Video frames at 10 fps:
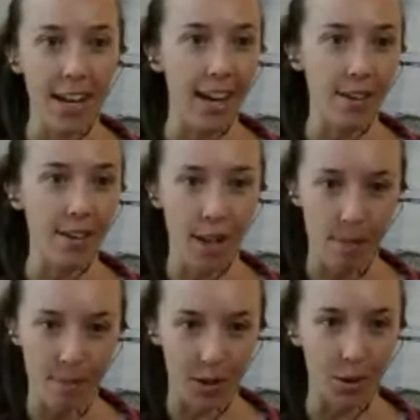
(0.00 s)
if I haven't done any
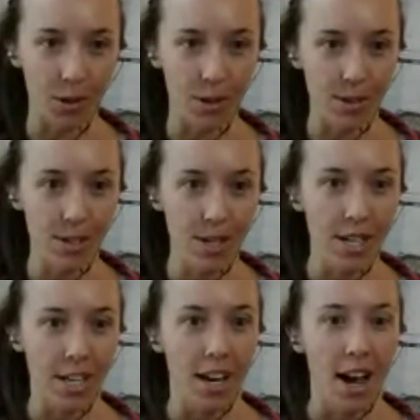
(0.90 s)
of those
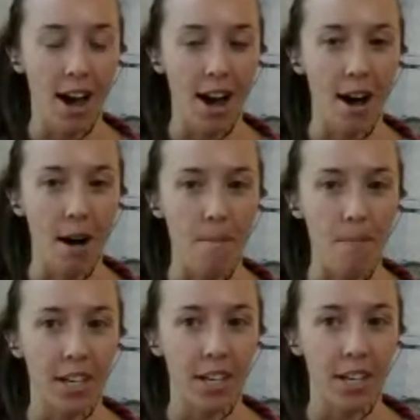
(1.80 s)
obstacles,
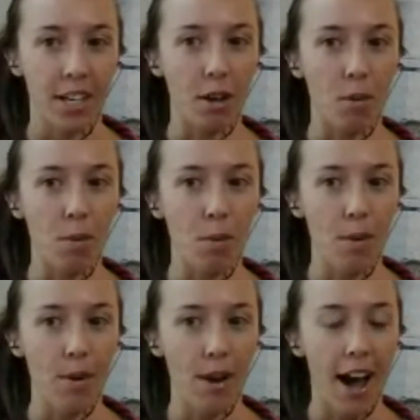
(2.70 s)
um, you
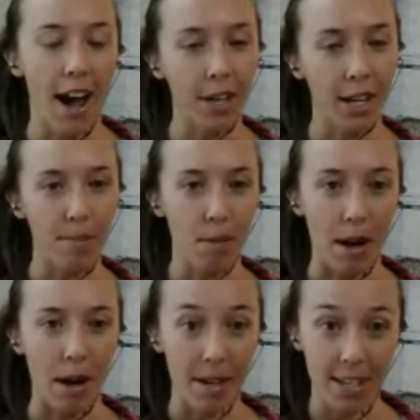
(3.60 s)
know, how could I
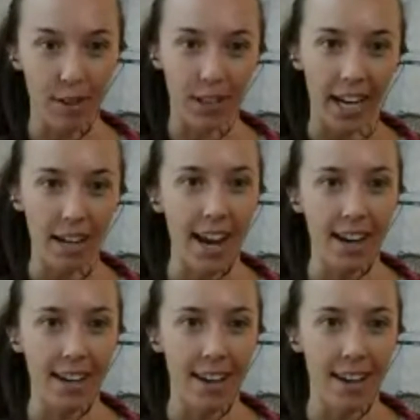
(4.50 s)
prepare myself, or
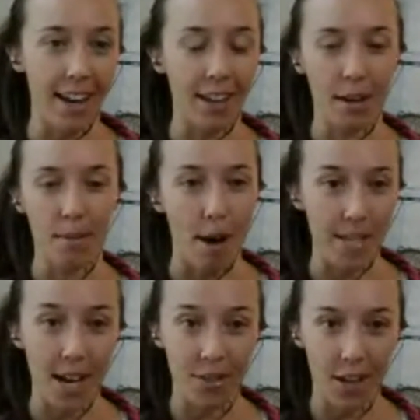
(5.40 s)
like say
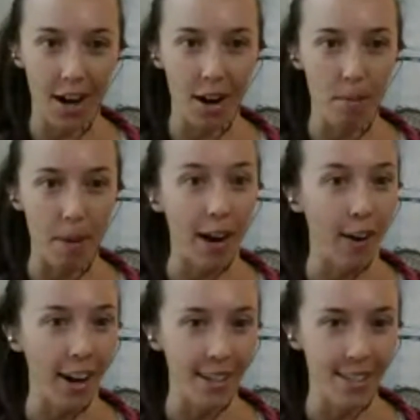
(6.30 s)
any other moms out
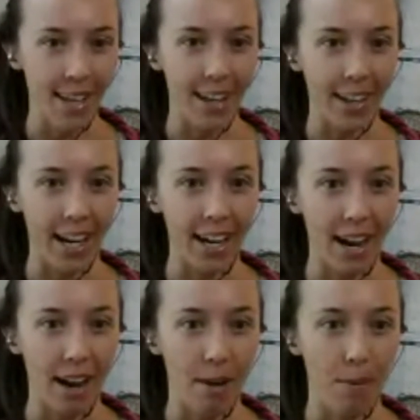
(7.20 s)
there or parents that
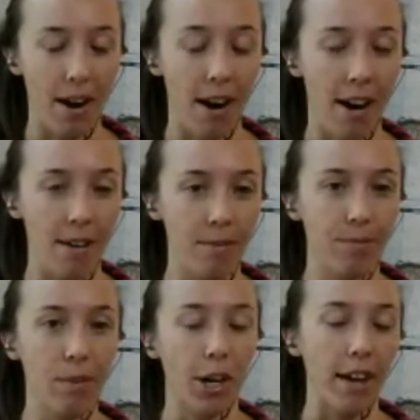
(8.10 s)
like
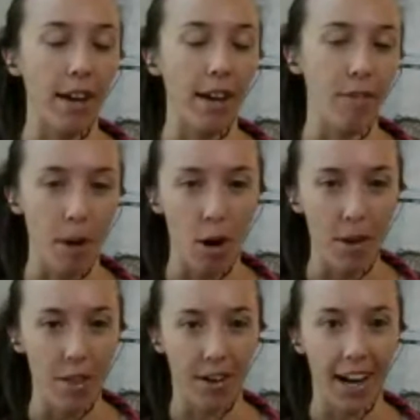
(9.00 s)
are working
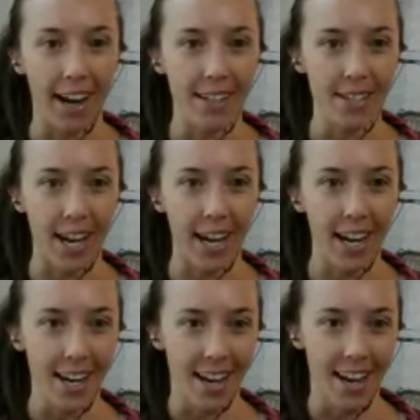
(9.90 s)
from home with their kids,
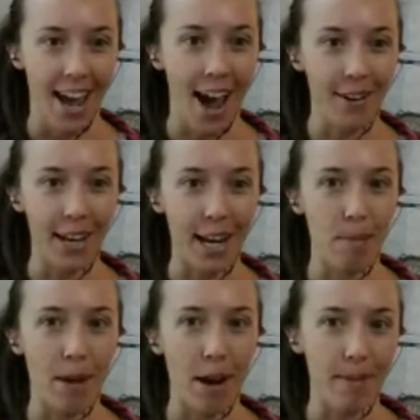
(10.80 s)
like how
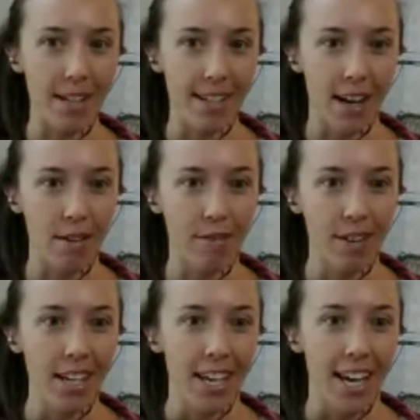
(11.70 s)
can I prepare
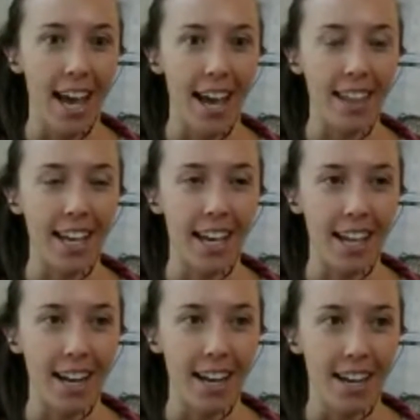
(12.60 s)
myself? And
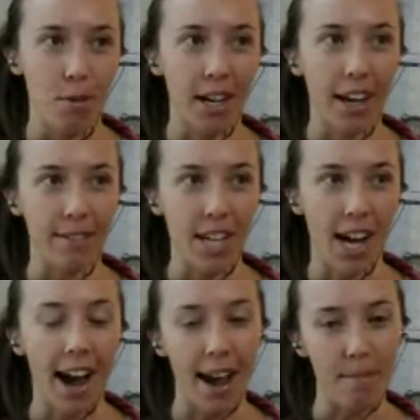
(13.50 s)
then
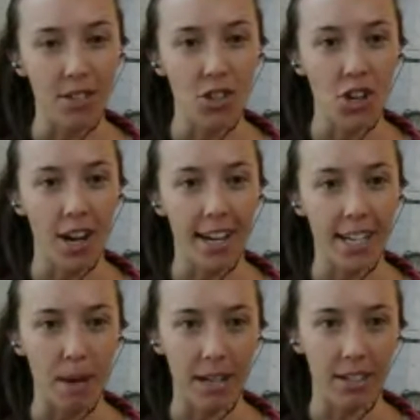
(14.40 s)
what kind of times
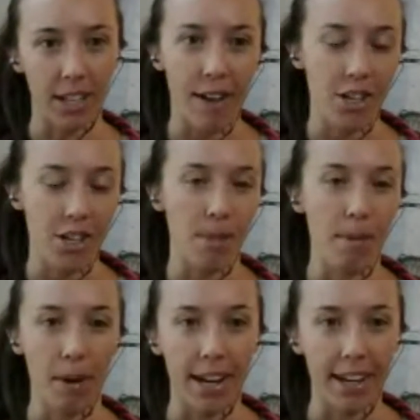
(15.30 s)
should I expect to like
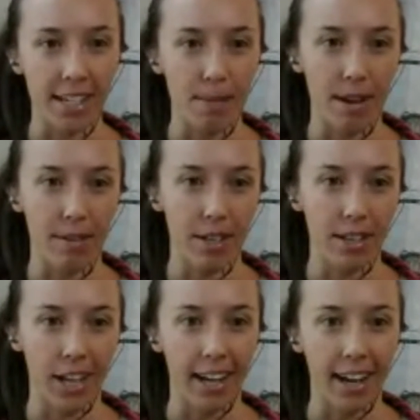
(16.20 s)
how fast should I be running to
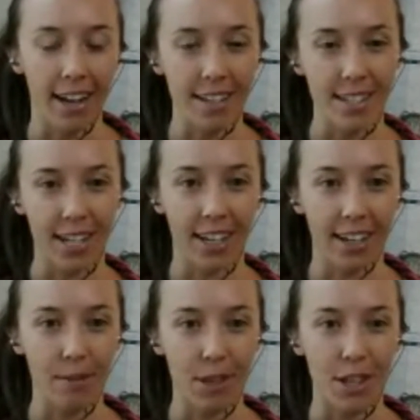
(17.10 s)
be able to like kind of
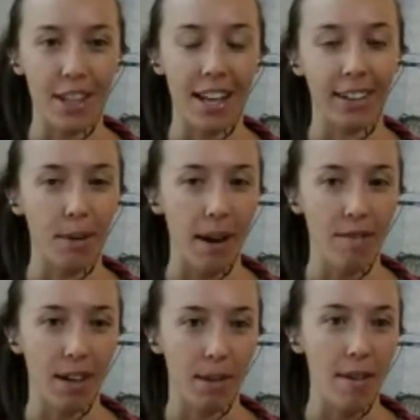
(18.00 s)
stick within that
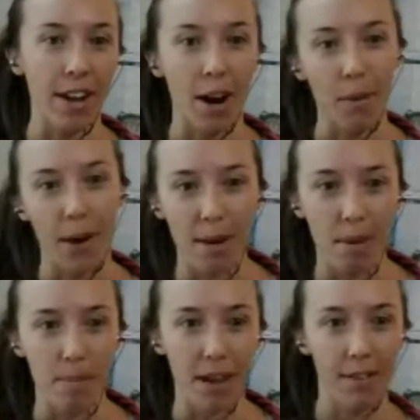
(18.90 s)
elite weight, like maybe not
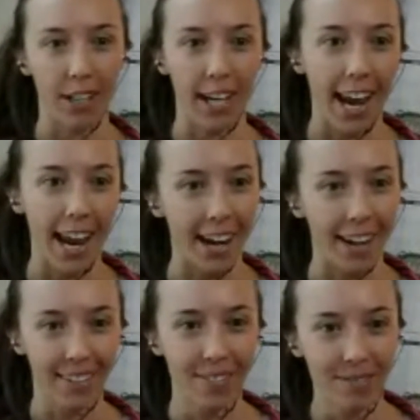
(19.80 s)
win, but be able to like
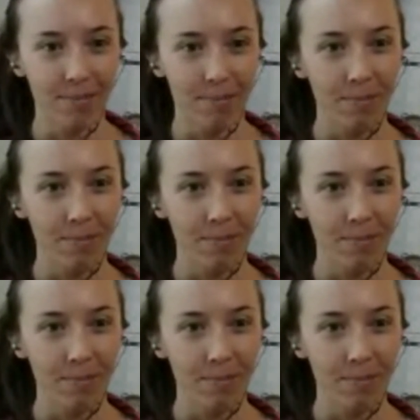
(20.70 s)
hang.